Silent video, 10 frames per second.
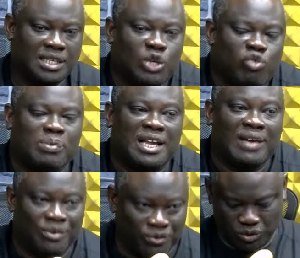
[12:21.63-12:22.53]
From
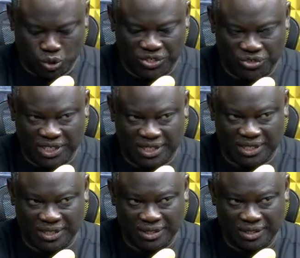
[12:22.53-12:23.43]
clever enough to retreat
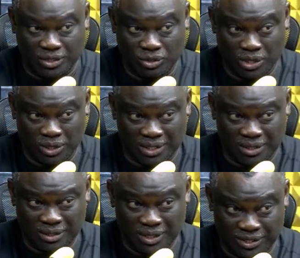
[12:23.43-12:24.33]
to the north,
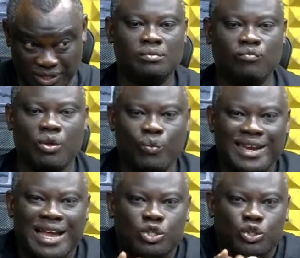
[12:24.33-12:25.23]
where
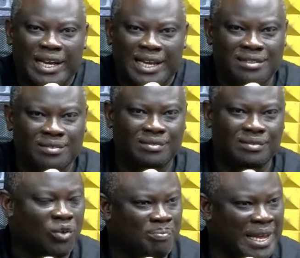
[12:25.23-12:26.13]
they are sucking
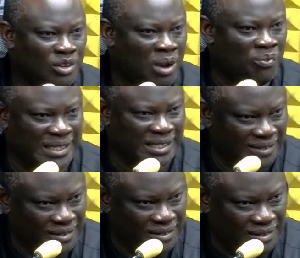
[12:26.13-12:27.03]
for us
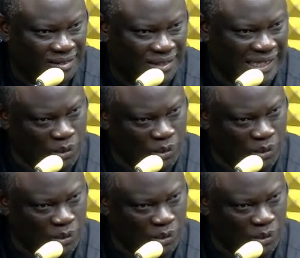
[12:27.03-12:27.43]
in the way